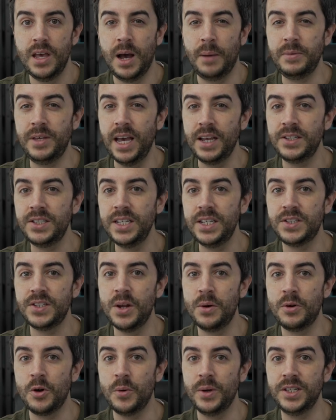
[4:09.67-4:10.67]
I'm guessing it's
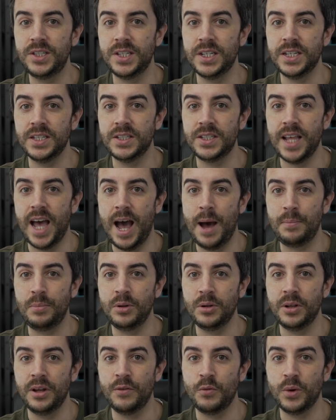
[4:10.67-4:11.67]
no coincidence that
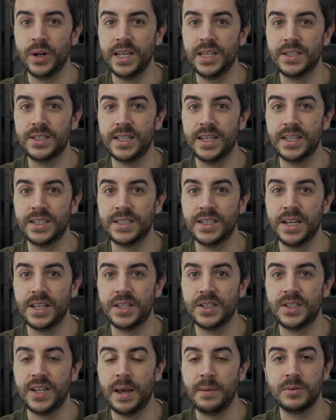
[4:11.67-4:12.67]
Apple have released this at
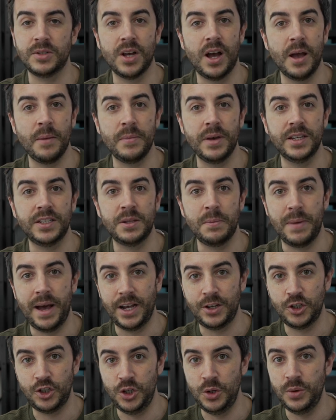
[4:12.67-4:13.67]
the same time as the
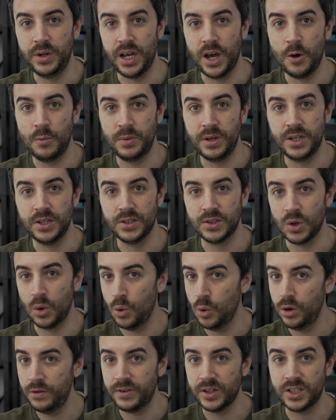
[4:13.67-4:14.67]
Mac Studio because
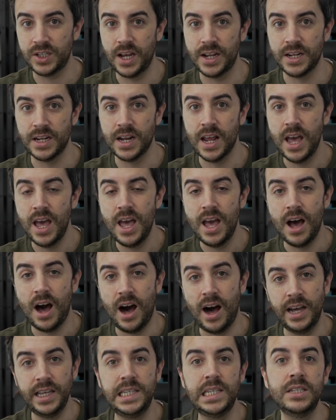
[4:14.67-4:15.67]
all of a sudden
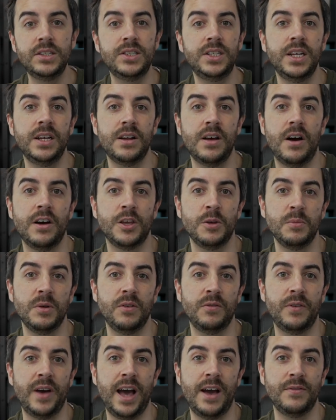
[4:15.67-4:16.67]
I can see an
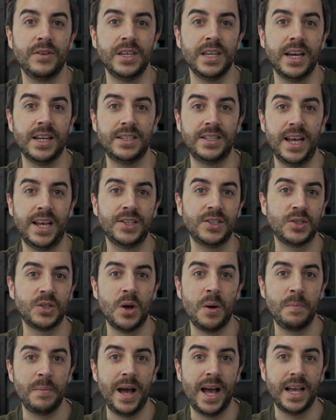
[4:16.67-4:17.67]
argument for having a
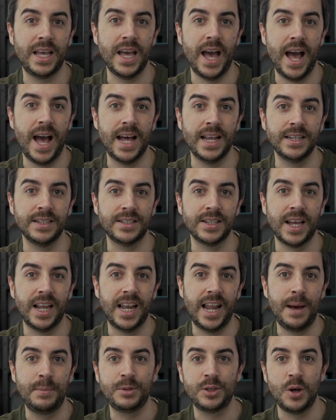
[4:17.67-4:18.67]
desktop Mac and a
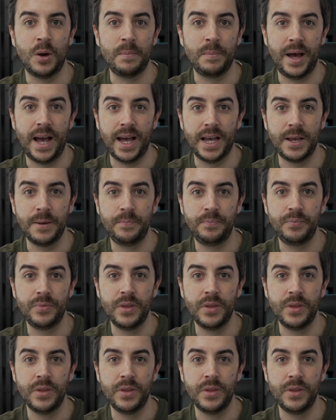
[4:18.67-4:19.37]
laptop Mac.